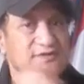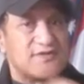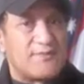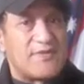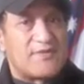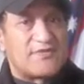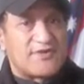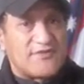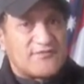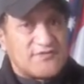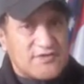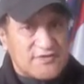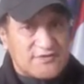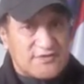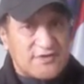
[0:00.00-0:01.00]
the public of
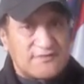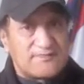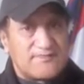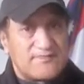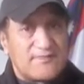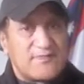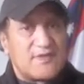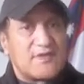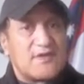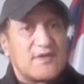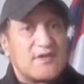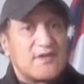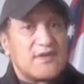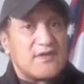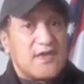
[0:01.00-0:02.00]
New Zealand,
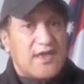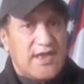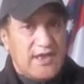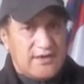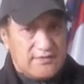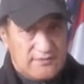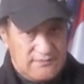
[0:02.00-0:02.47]
and